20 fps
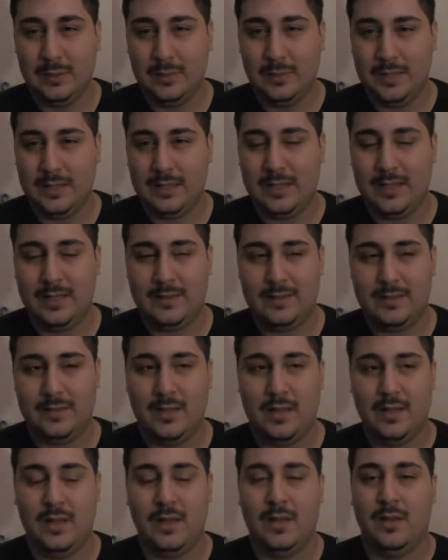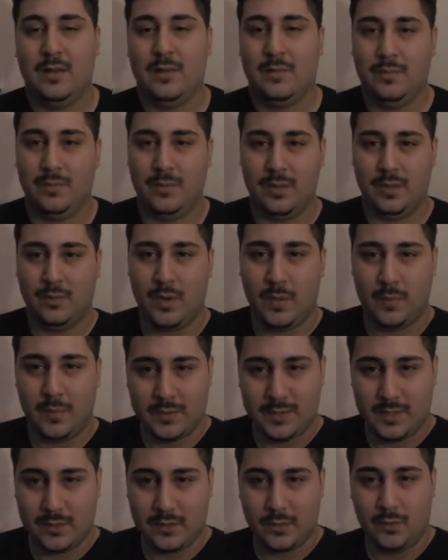bit less. But
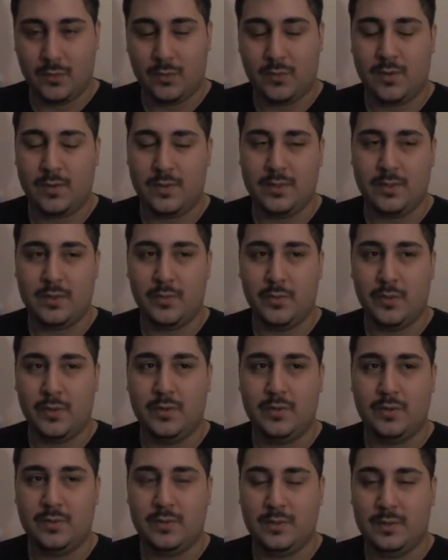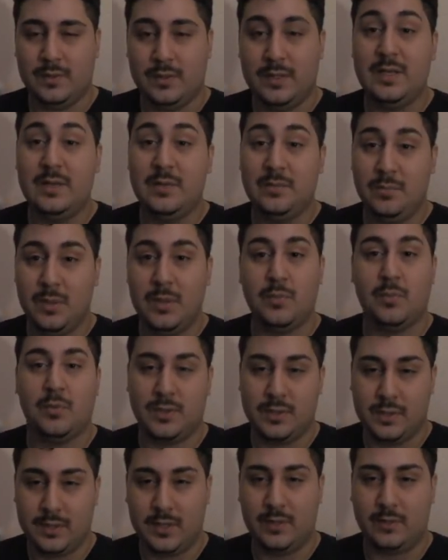weapons that do require skill need a bit more
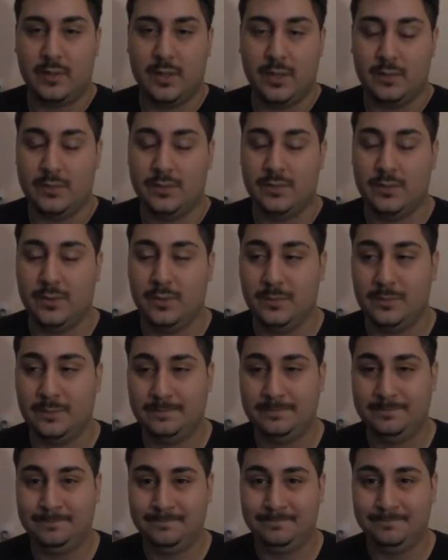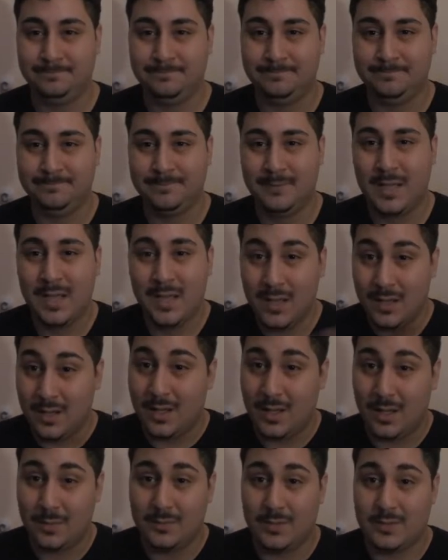skill now. So
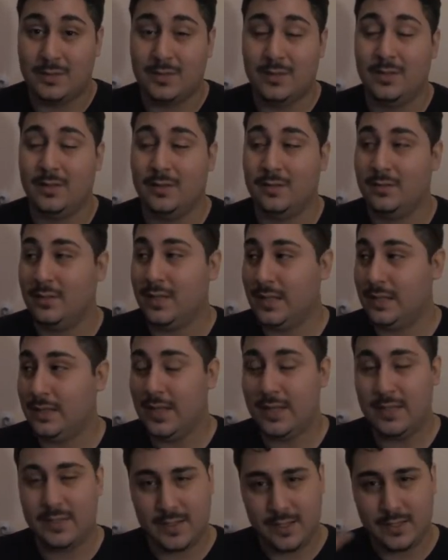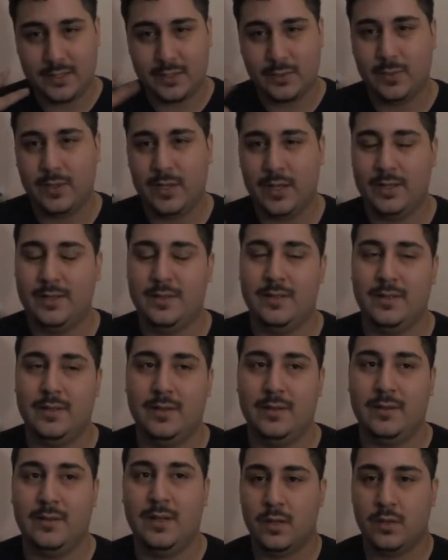I'm just saying that's the way I see
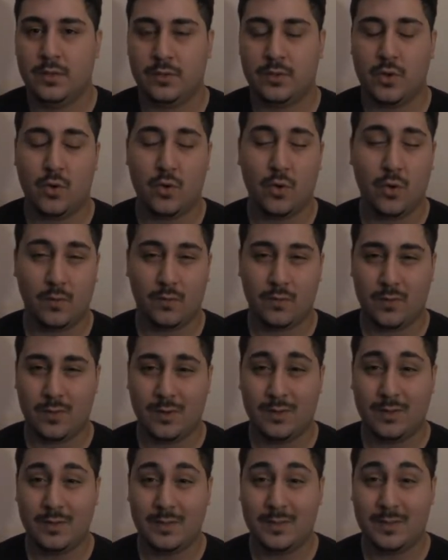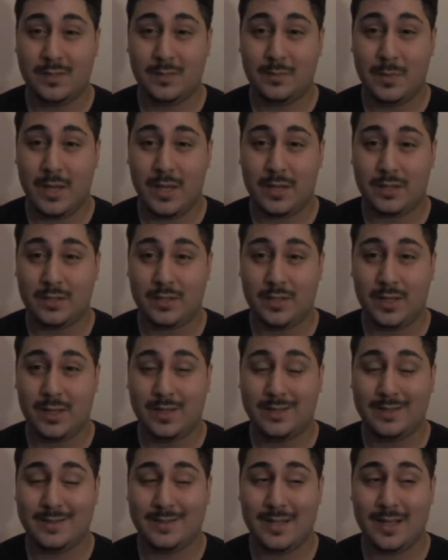it. So overall in this patch,
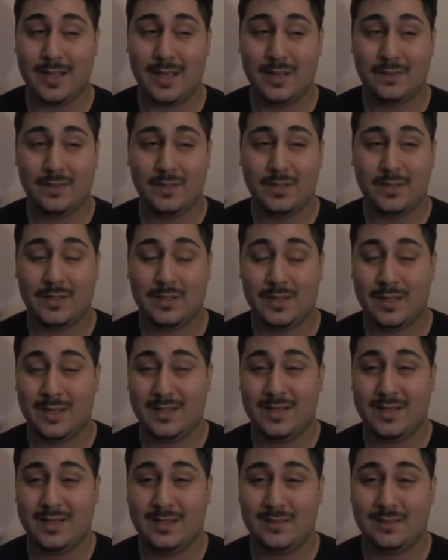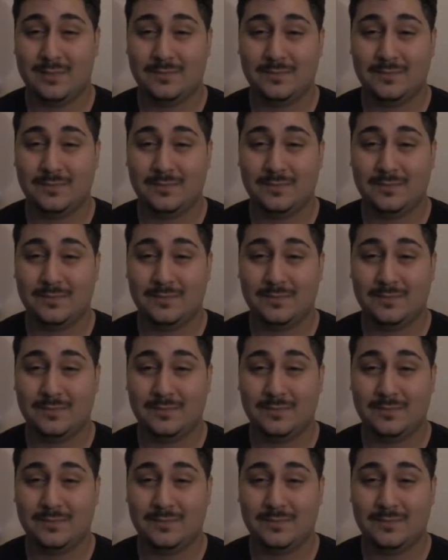guys, I have to say,